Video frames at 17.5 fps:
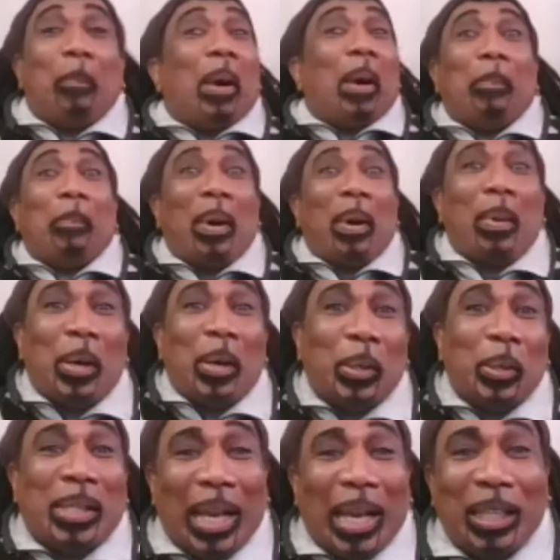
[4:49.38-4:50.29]
mama
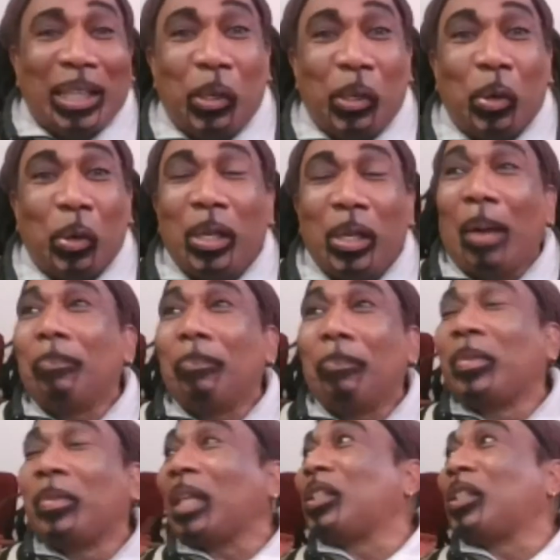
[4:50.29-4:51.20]
outside the door,
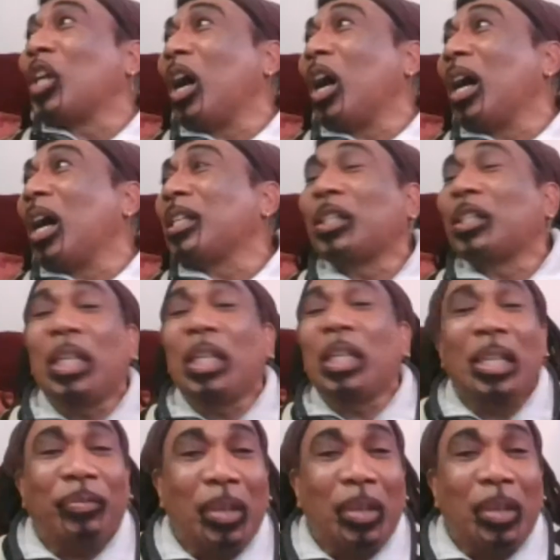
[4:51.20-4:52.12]
and George,
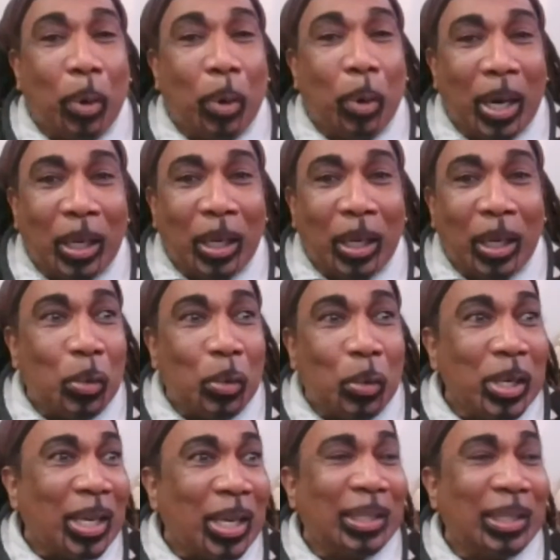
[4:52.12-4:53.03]
leave the boy
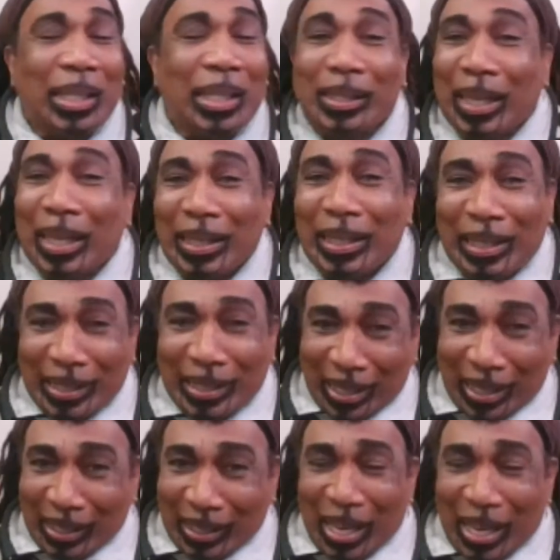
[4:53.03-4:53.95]
alone, not this and this
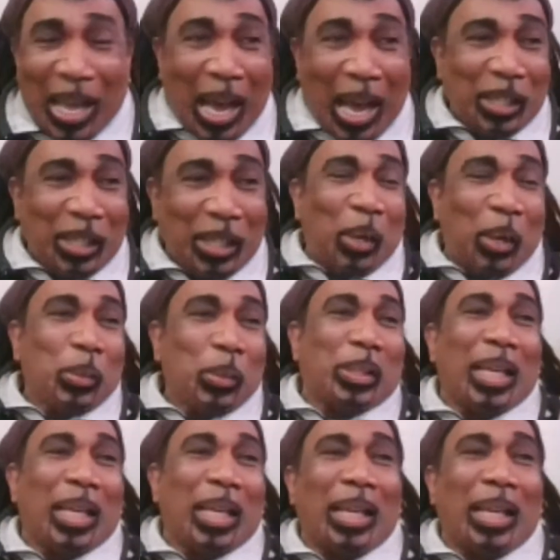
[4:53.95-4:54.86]
and. And she
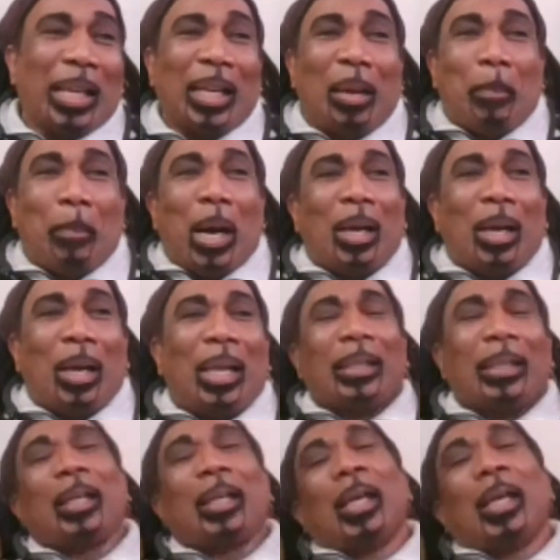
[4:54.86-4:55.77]
outside the ball.
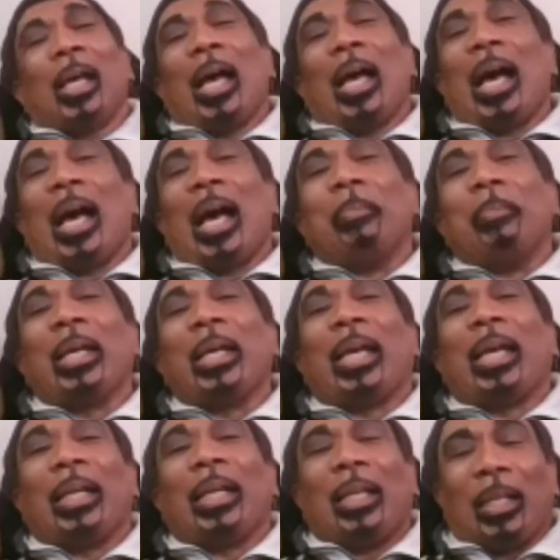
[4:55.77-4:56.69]
And me
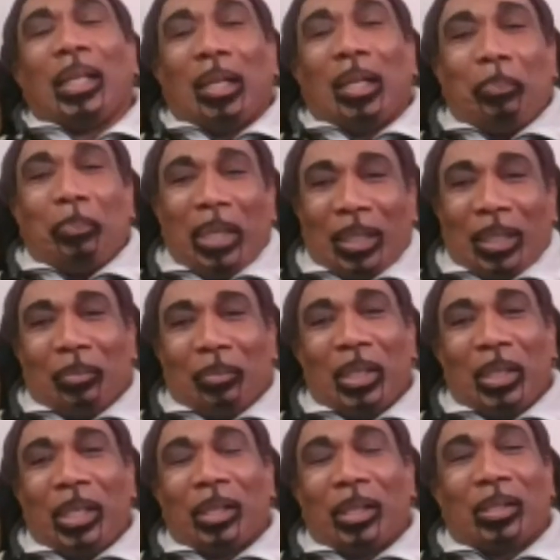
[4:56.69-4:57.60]
get a little beaten, my
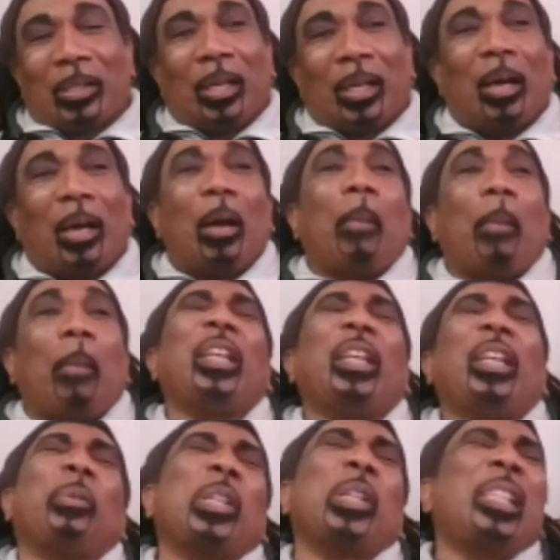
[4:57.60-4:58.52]
dear sir. But
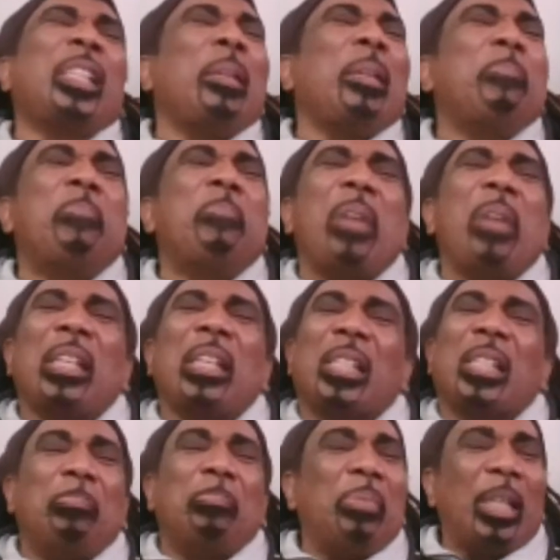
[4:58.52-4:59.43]
it was the best
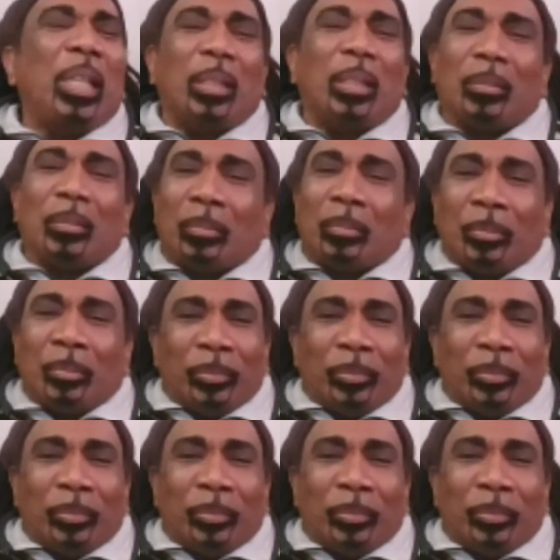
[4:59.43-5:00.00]
beaten.